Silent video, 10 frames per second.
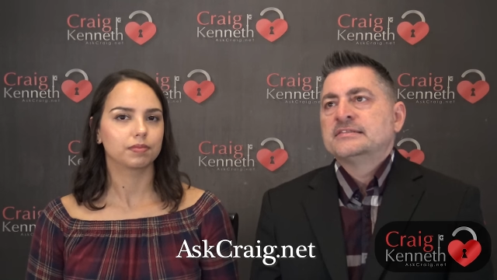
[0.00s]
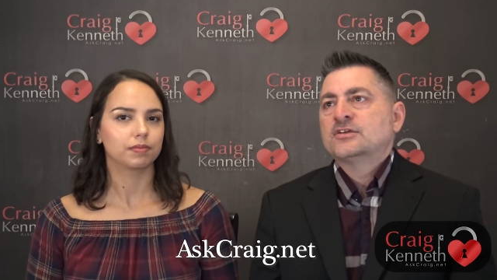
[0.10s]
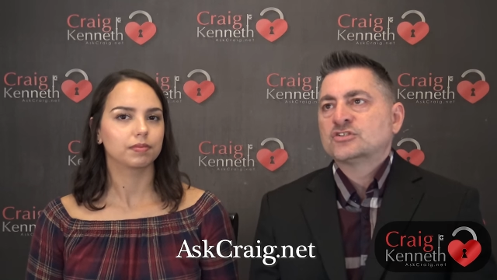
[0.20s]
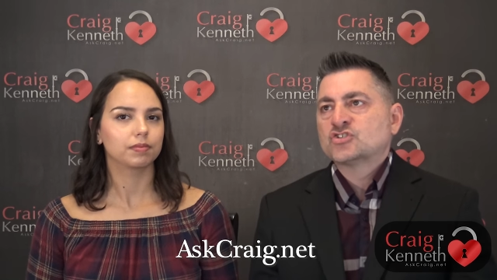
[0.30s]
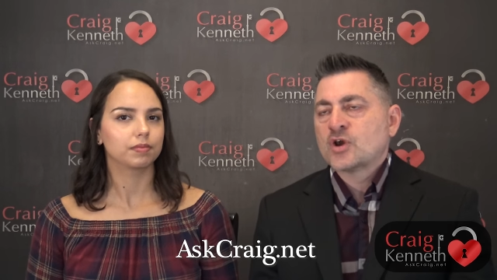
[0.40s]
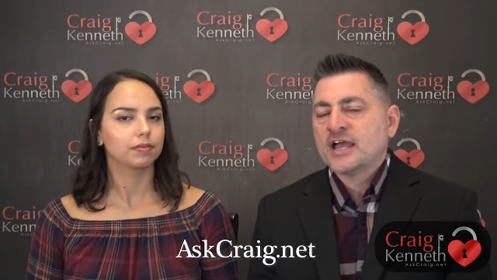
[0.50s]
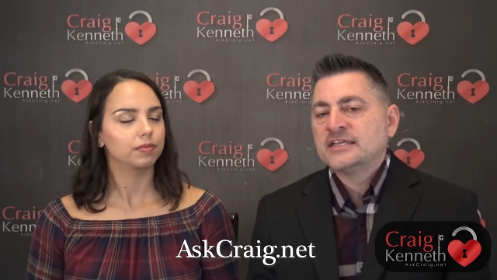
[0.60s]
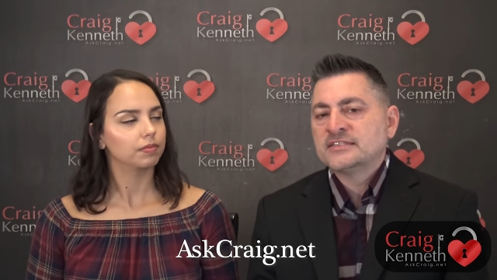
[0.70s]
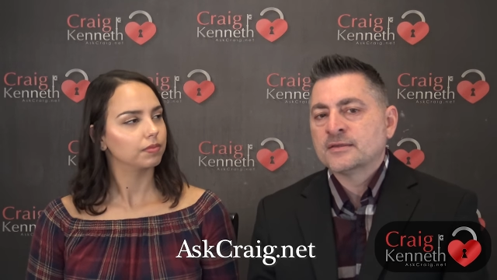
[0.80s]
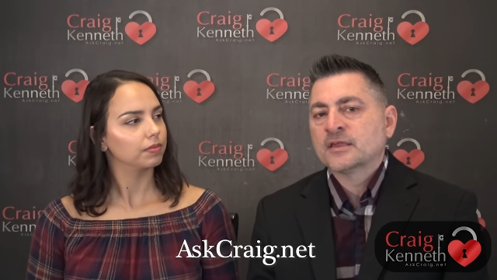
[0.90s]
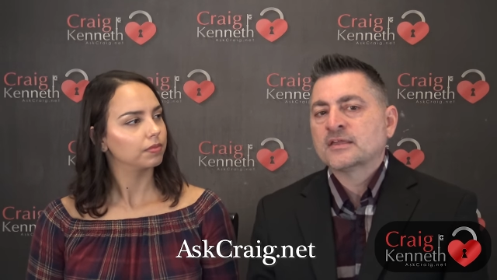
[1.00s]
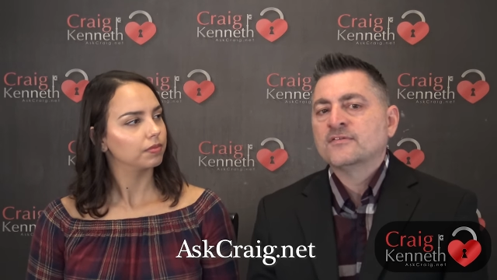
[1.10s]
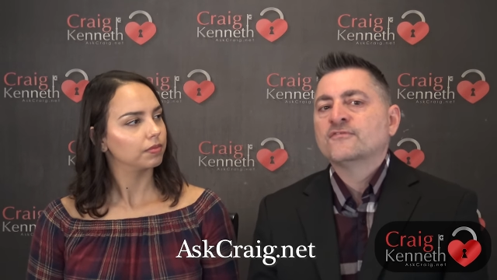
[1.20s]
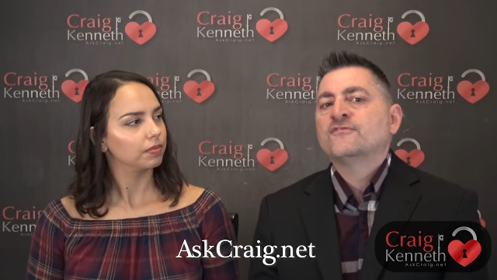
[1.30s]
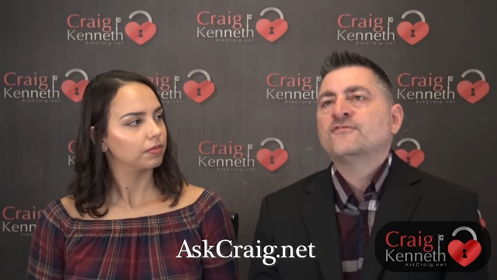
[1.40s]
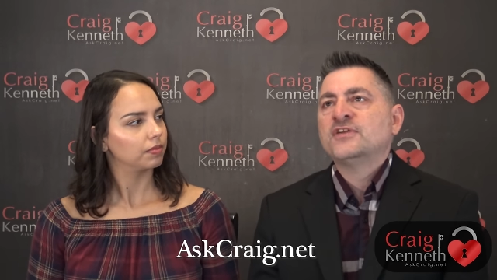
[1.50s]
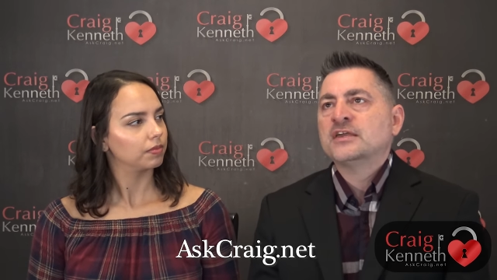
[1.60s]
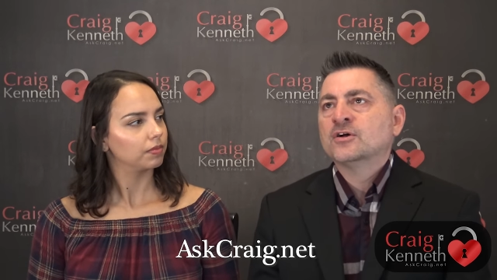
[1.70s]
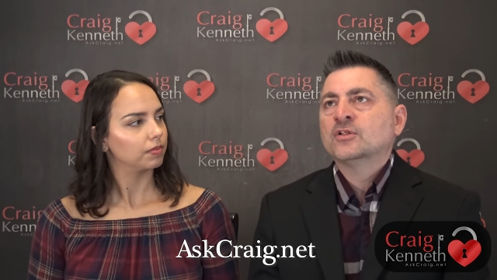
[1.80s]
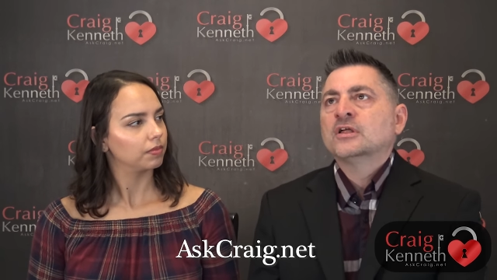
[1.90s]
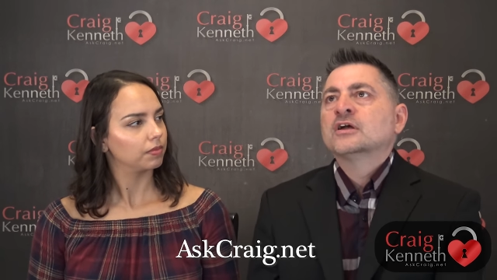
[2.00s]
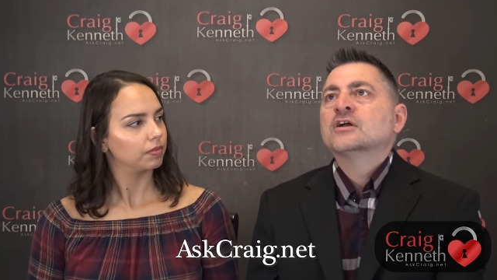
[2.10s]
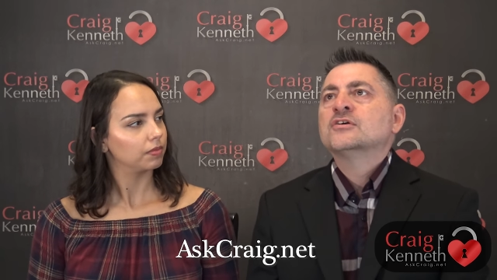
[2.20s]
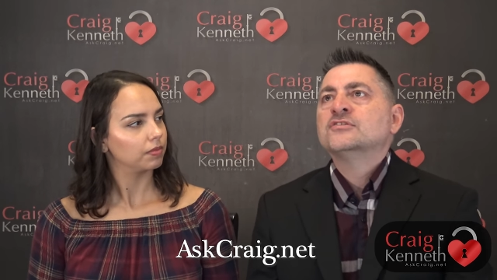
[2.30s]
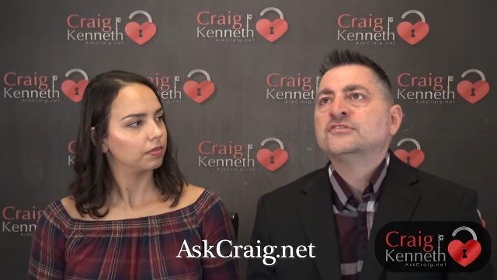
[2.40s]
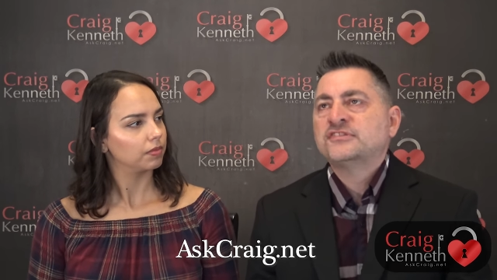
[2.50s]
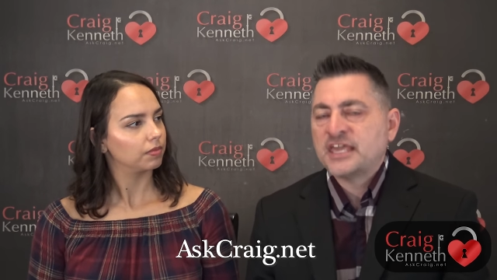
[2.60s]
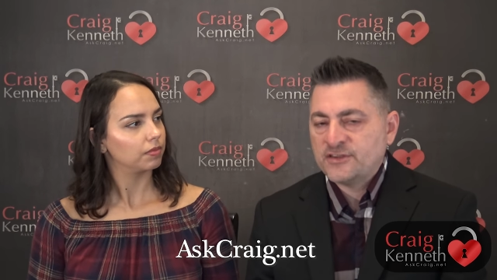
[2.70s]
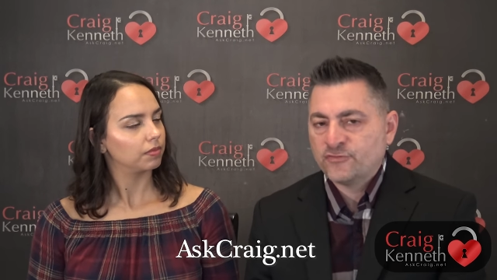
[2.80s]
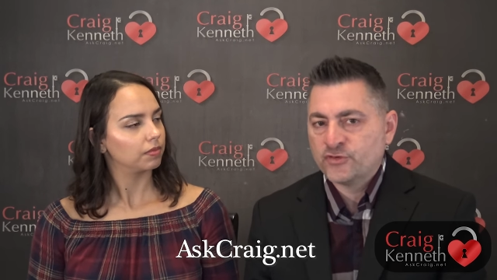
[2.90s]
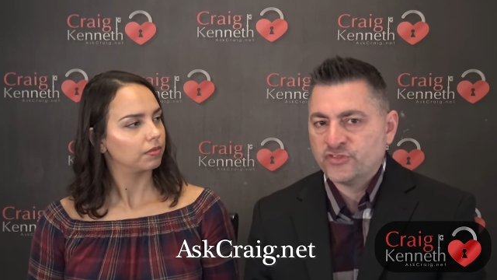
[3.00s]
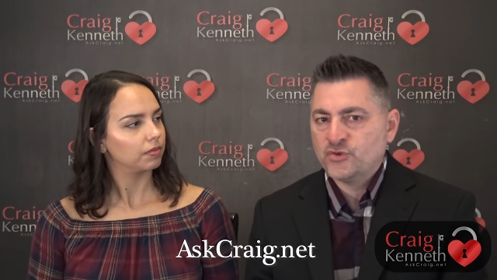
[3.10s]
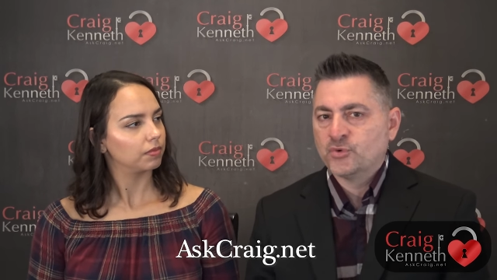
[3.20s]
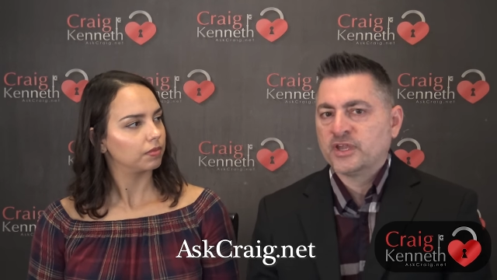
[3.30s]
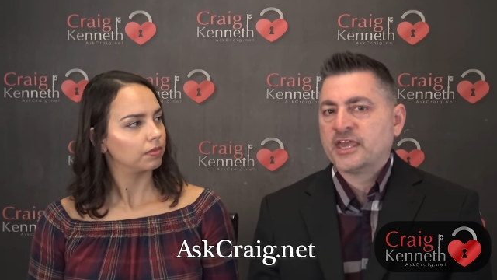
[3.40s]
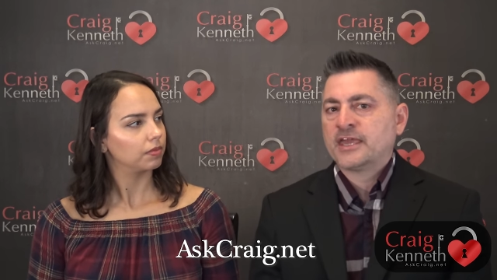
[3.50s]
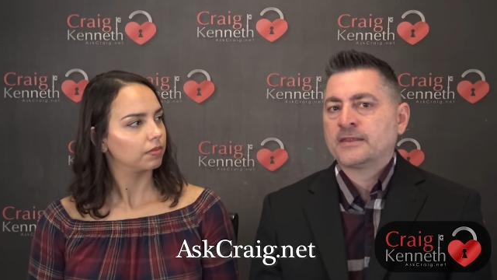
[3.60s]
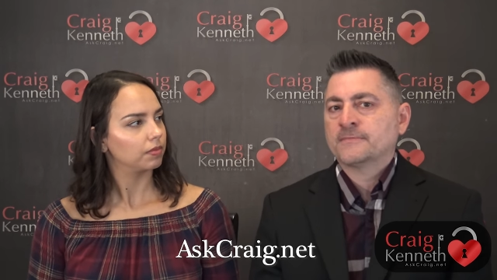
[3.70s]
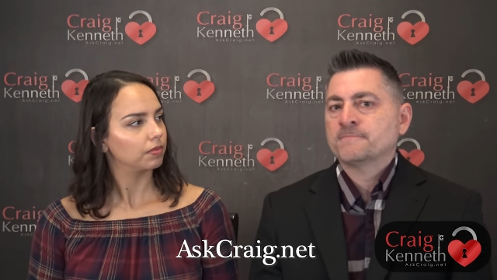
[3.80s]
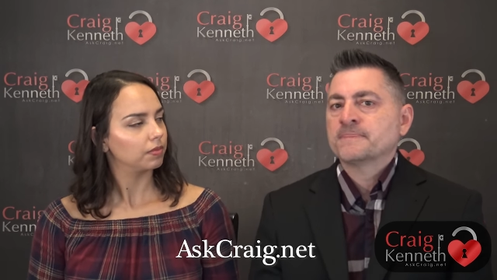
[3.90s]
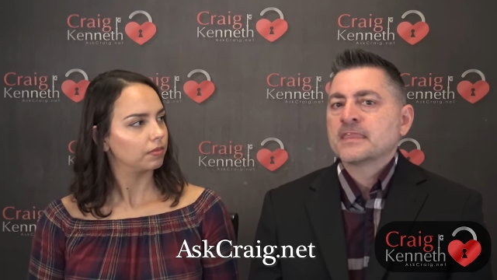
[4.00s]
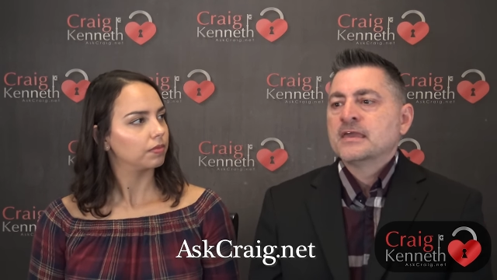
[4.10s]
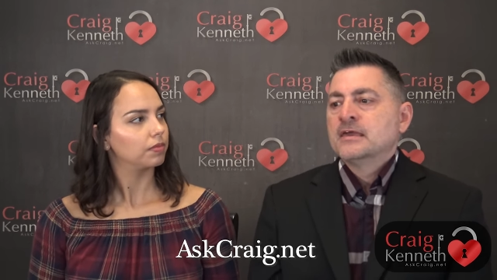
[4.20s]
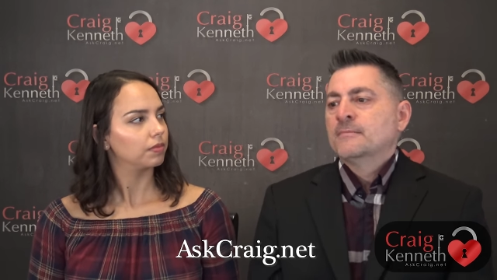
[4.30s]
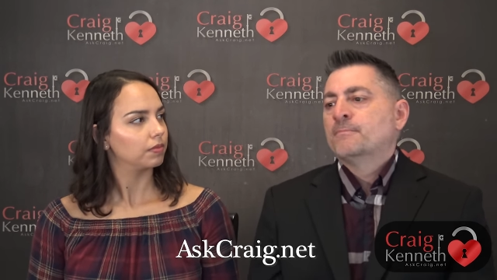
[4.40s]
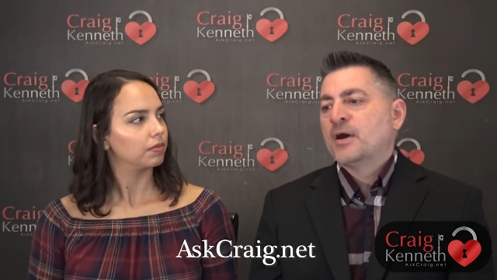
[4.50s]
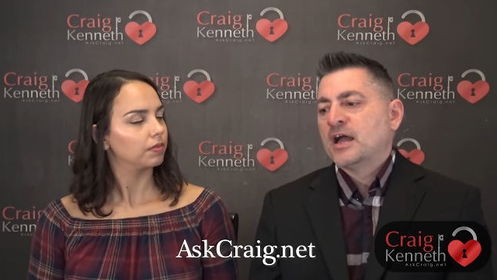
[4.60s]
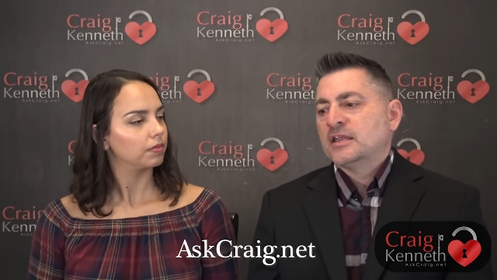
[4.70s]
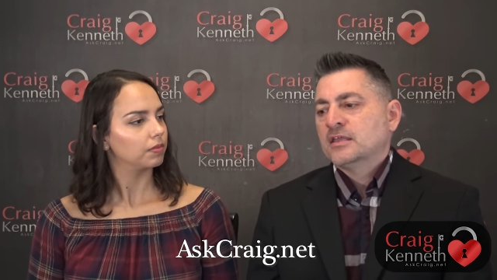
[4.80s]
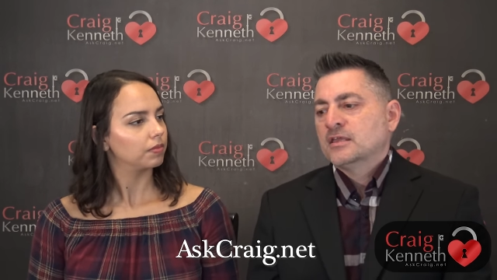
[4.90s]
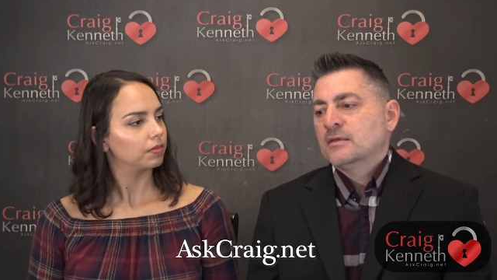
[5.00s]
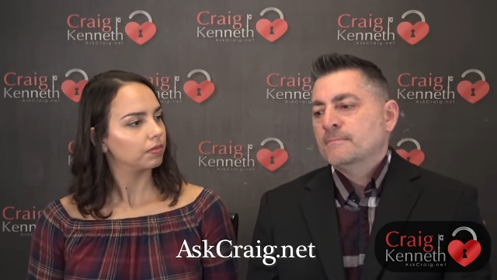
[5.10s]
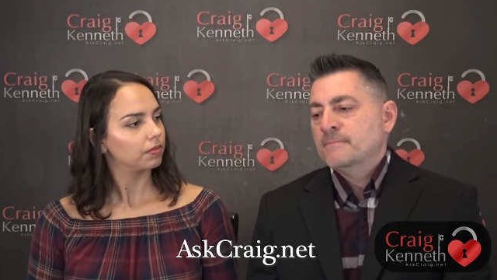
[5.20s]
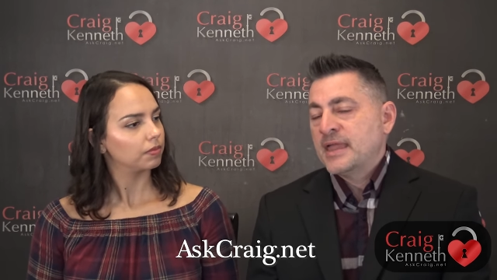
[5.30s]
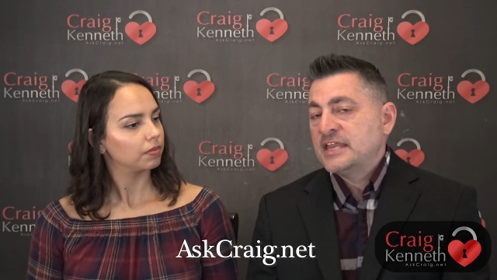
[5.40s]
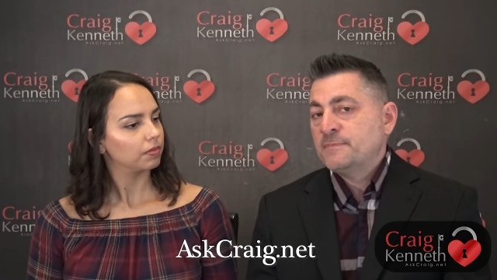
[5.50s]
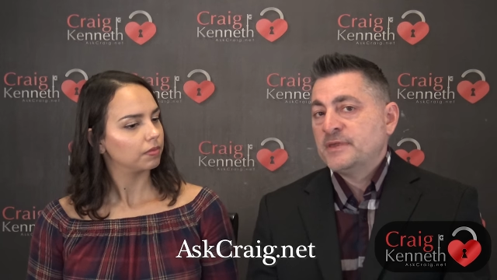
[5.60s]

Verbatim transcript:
Speaker 1: they're trying to feel safe with you again. But many